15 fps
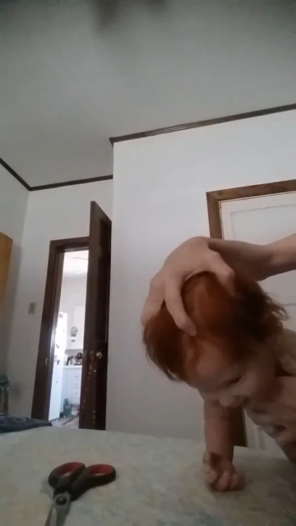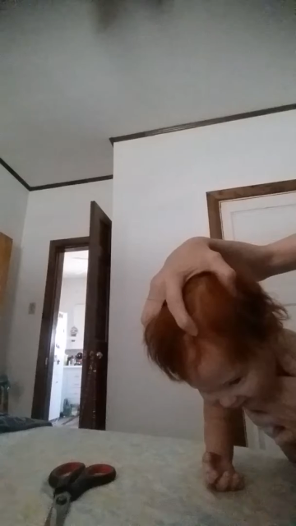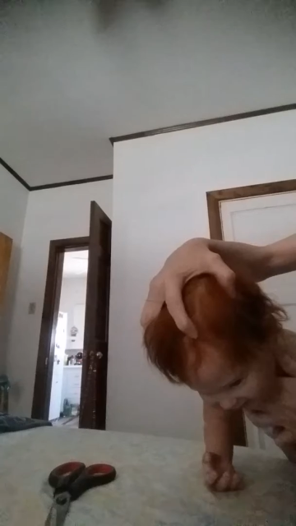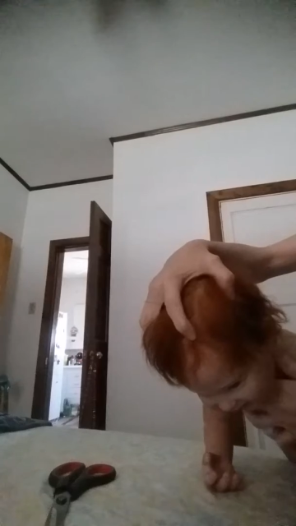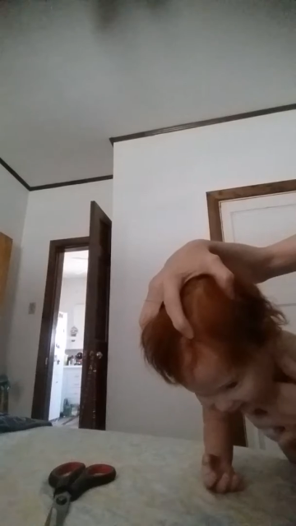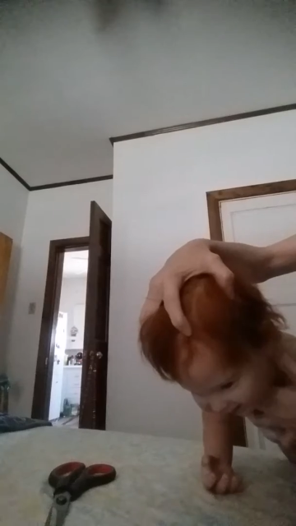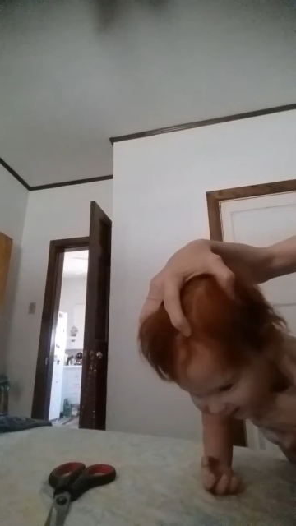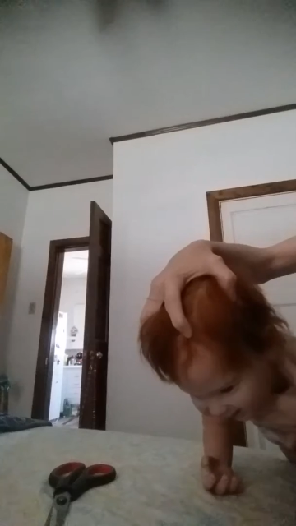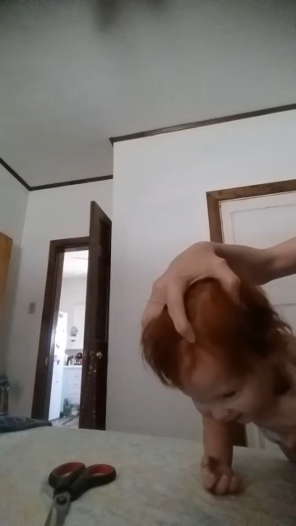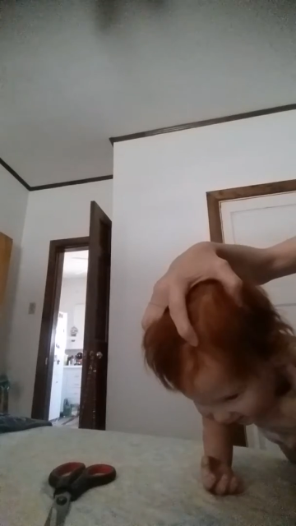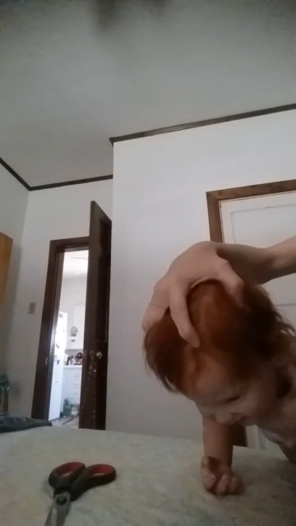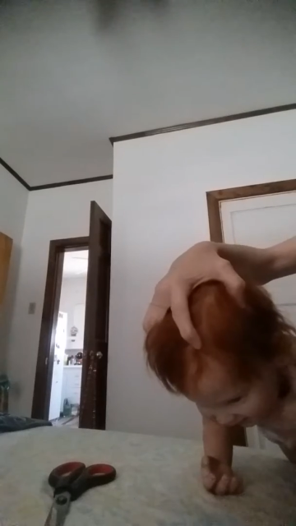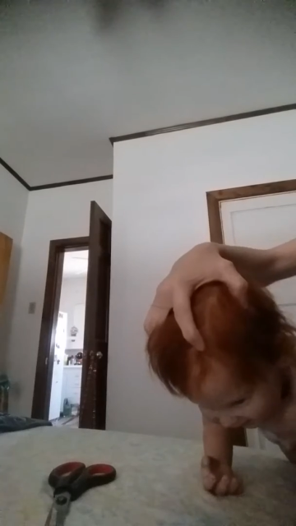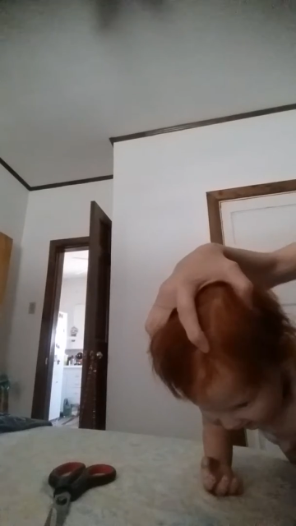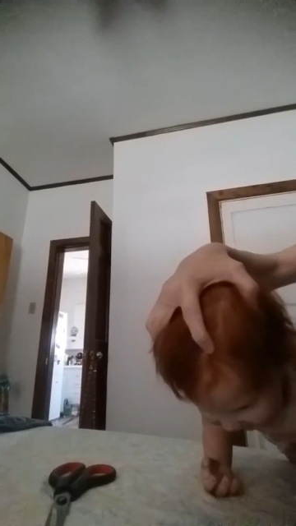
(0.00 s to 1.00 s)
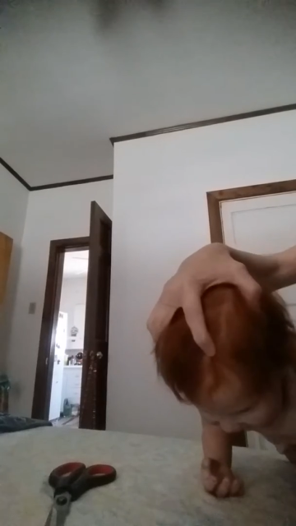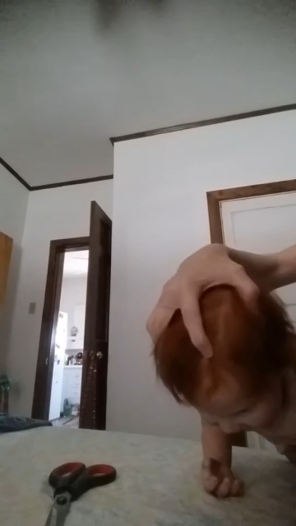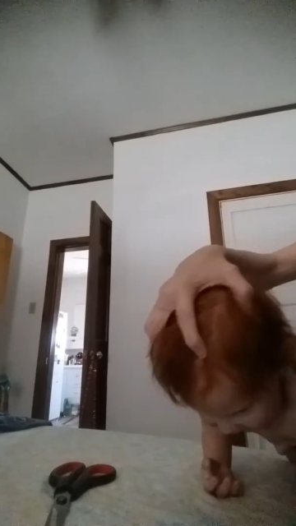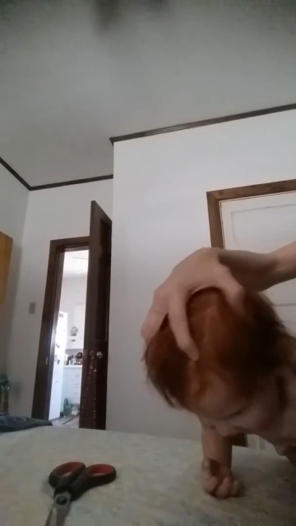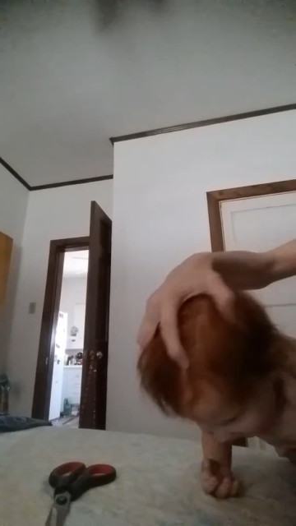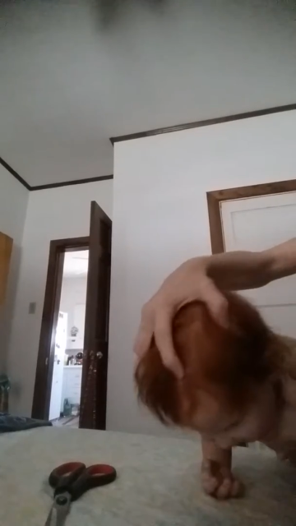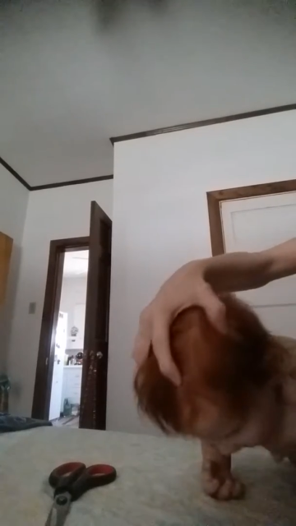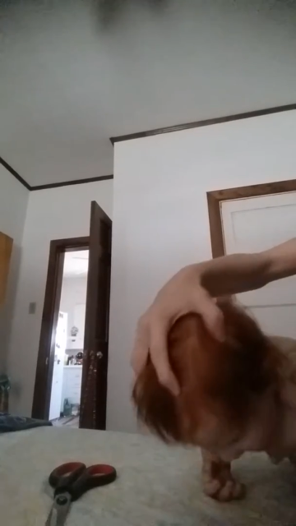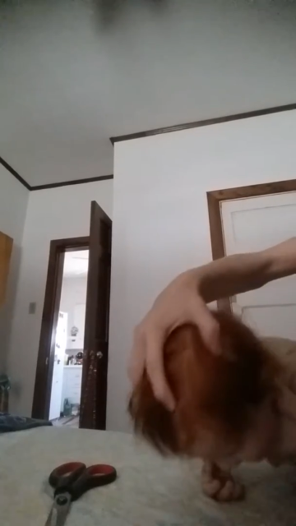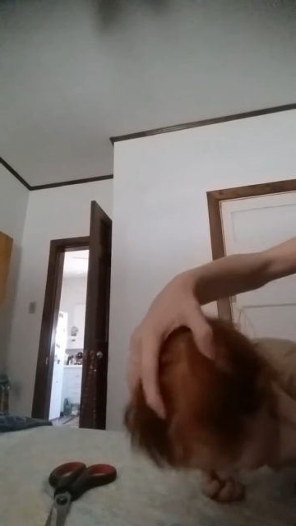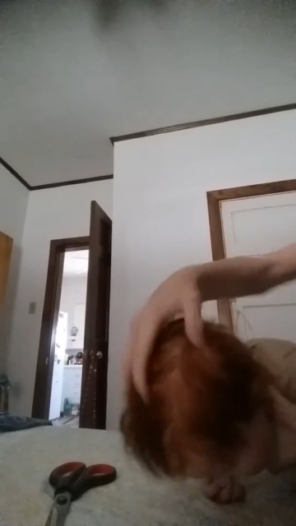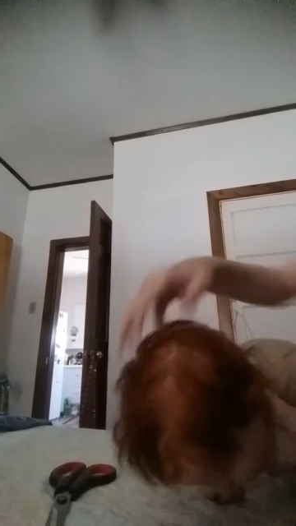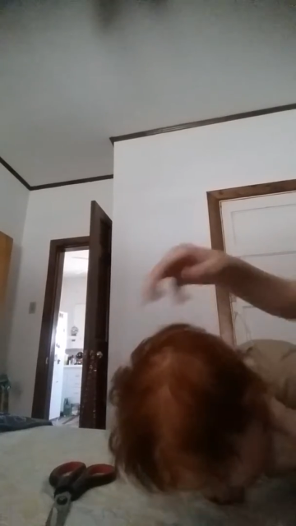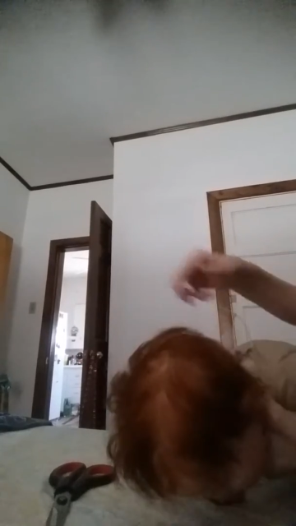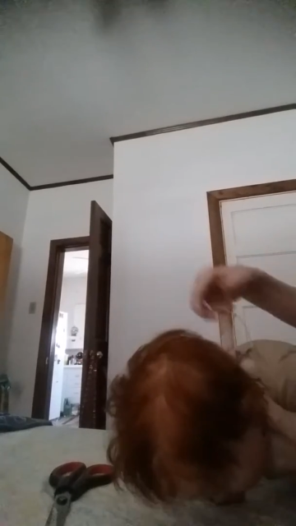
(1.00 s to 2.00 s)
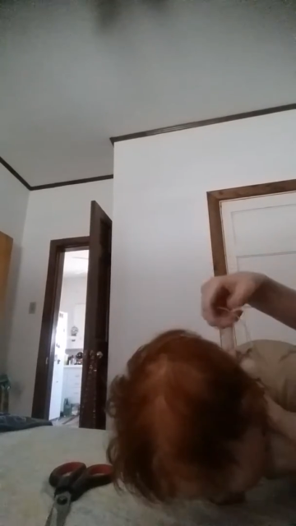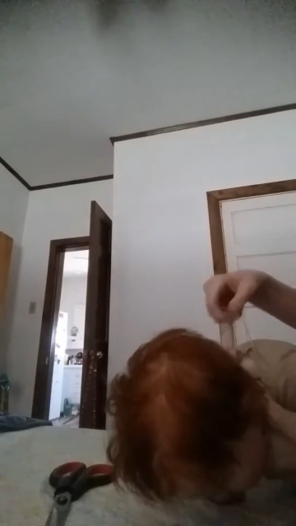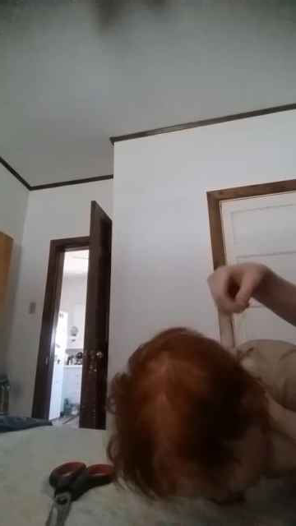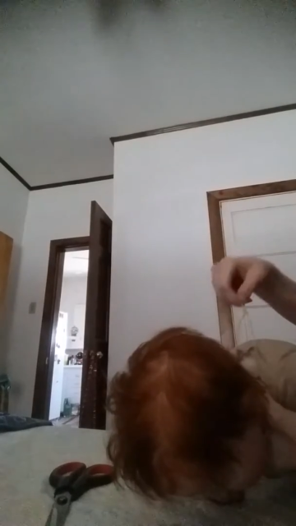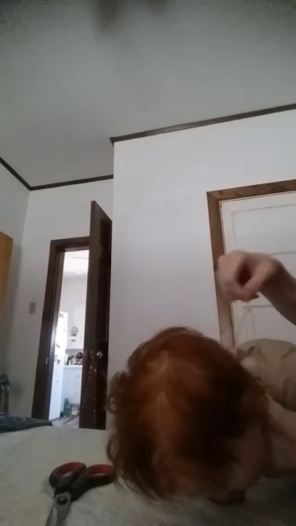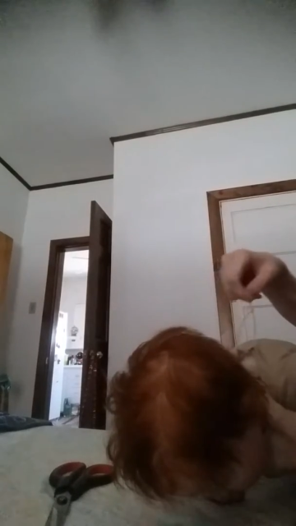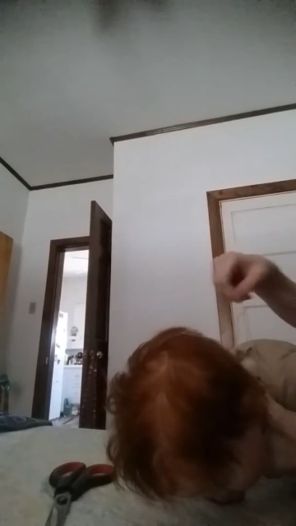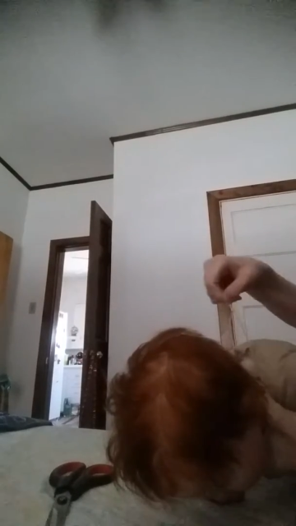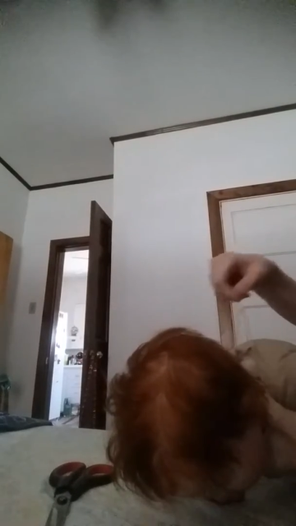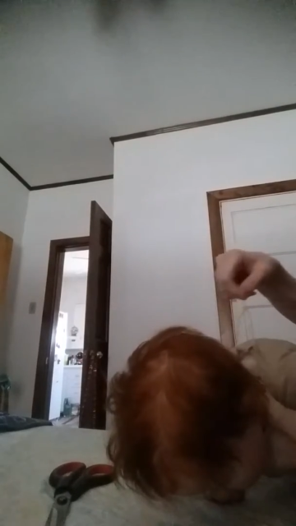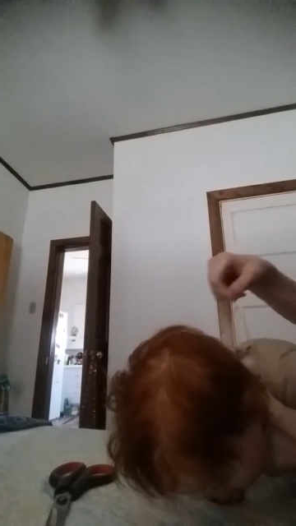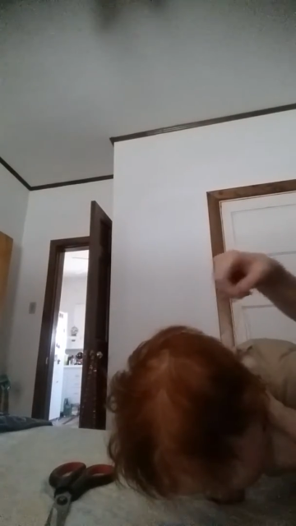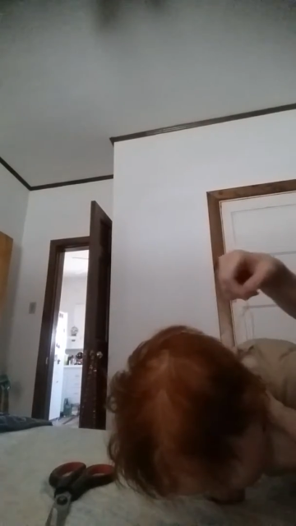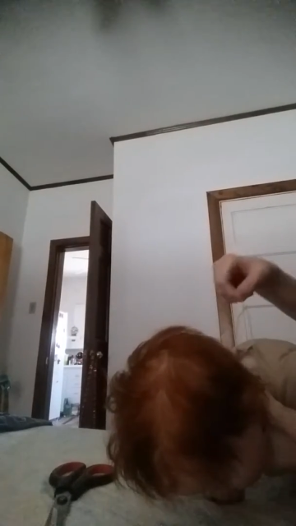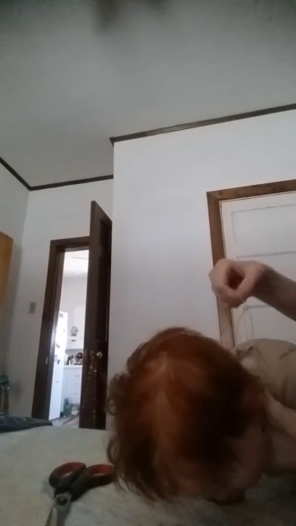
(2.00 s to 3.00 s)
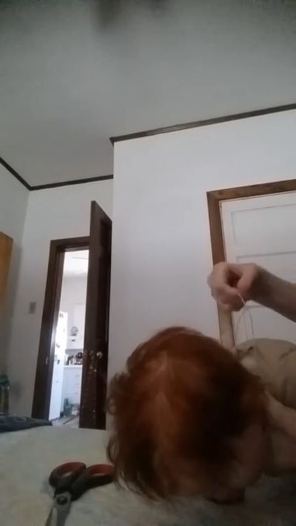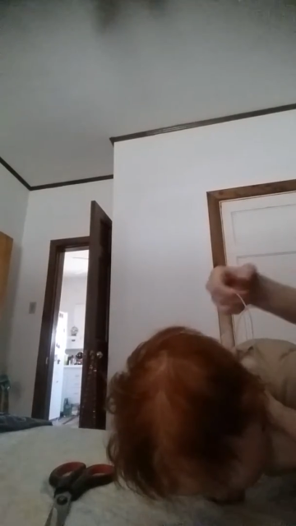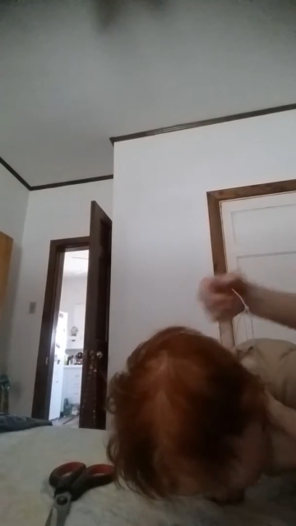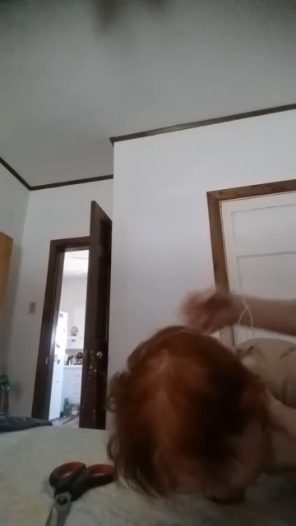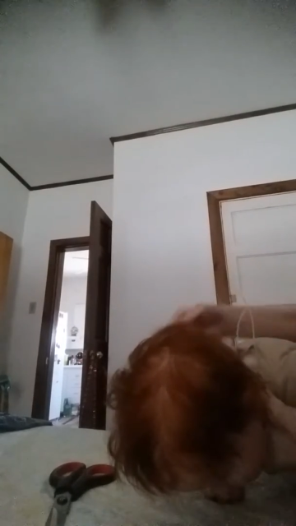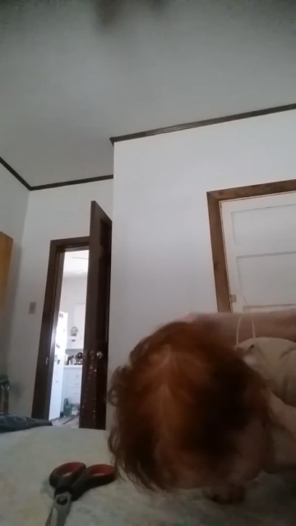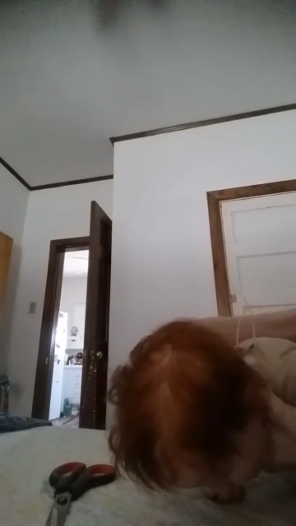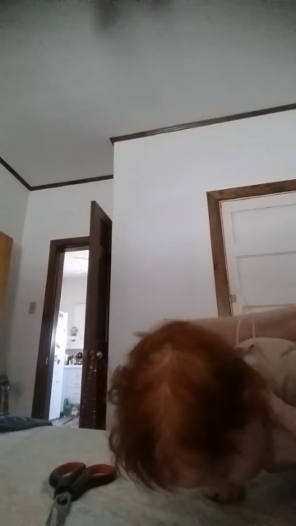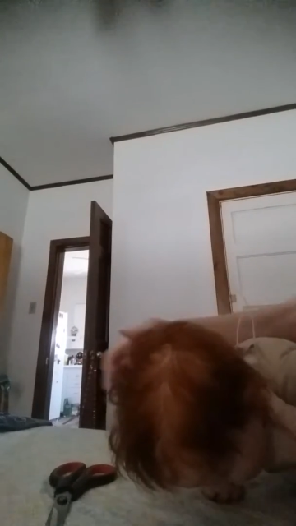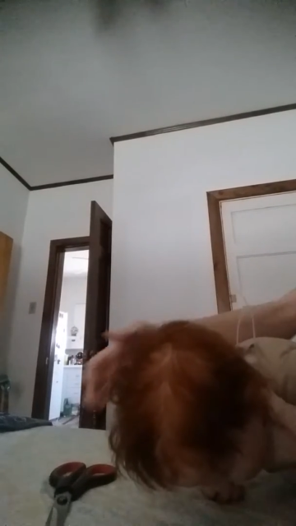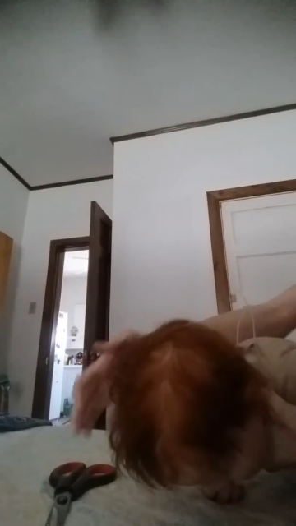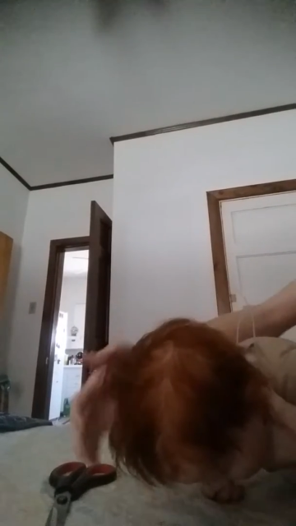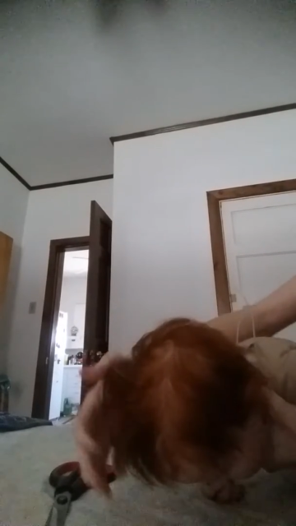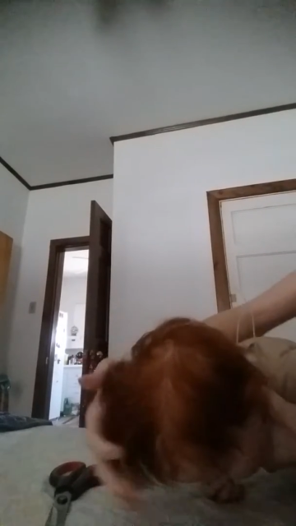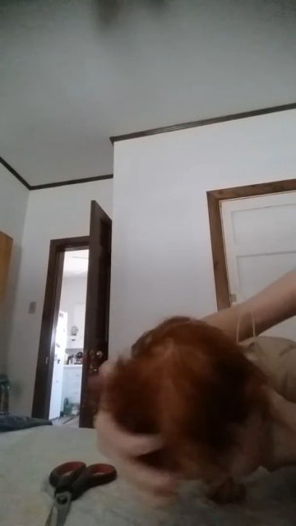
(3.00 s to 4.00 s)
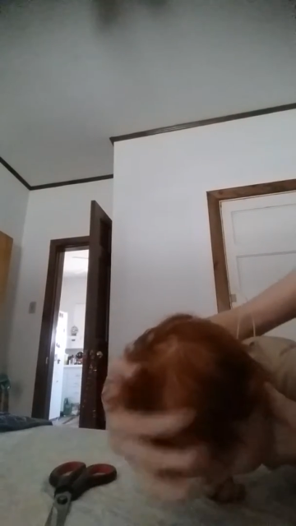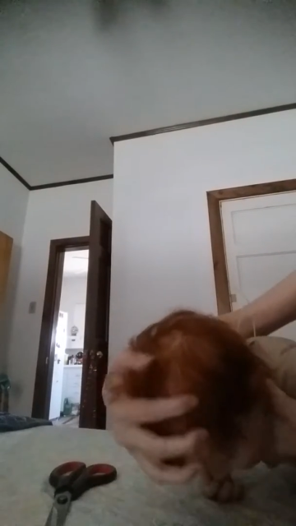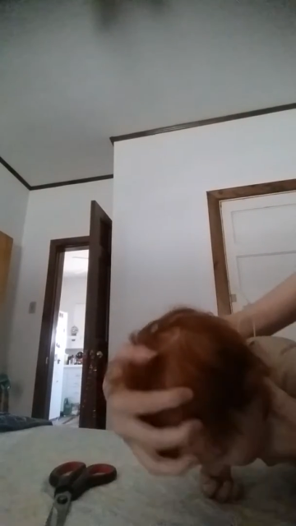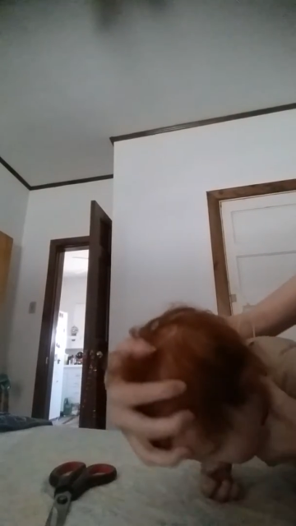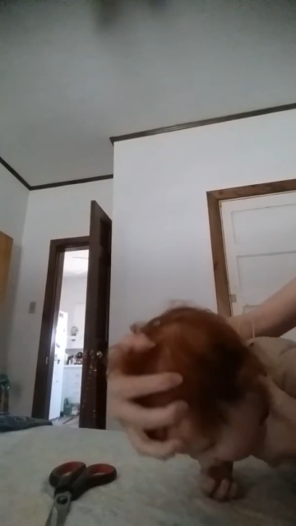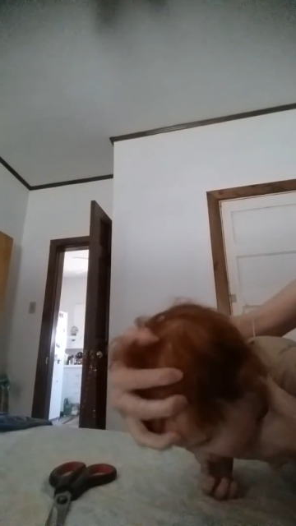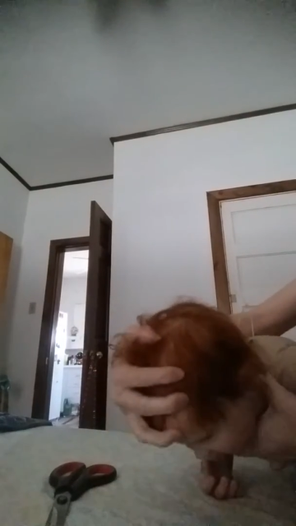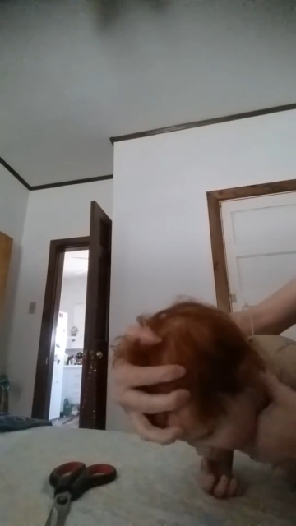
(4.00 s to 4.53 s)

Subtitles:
No face is visible, so there are no lips to read.